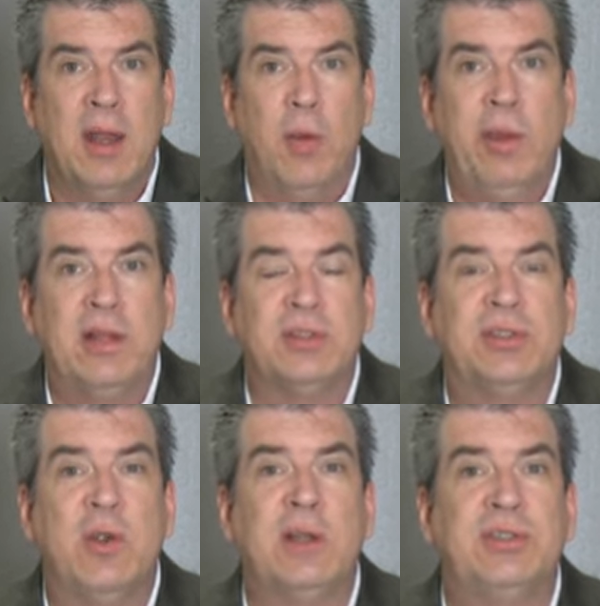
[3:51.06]
Now we can
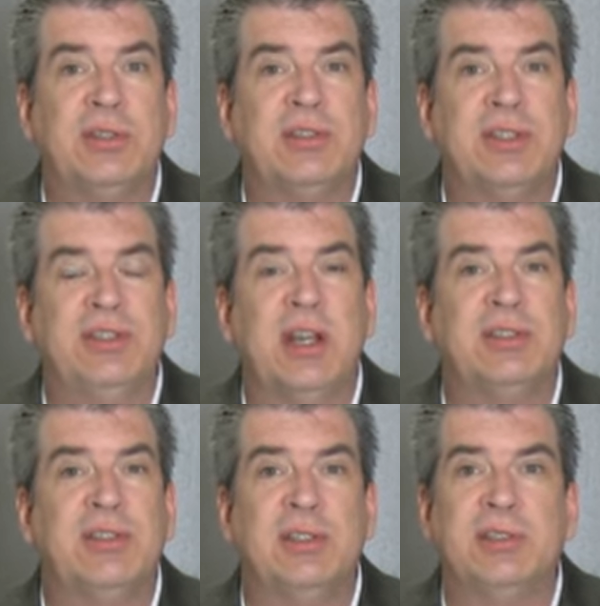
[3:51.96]
structure
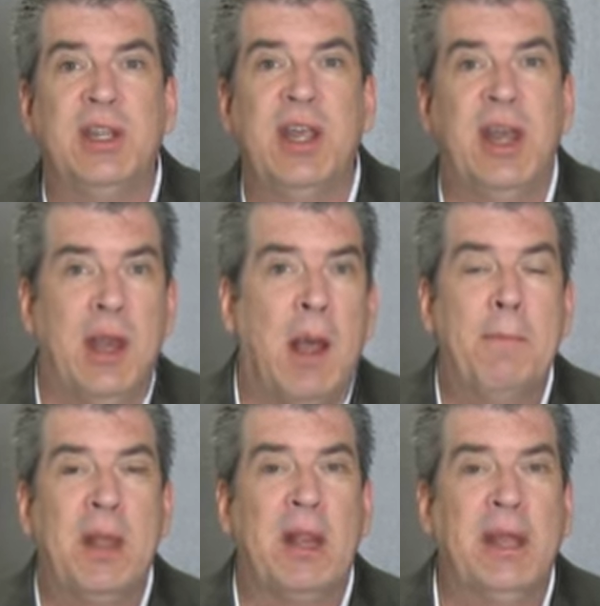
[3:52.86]
suggestions in a
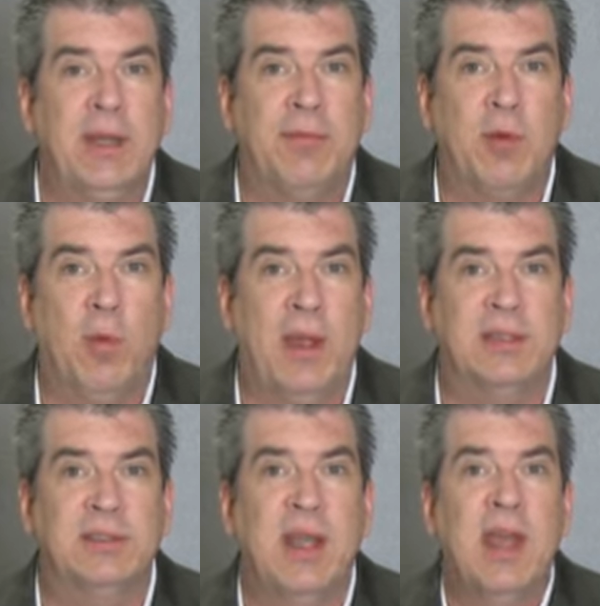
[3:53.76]
million different ways.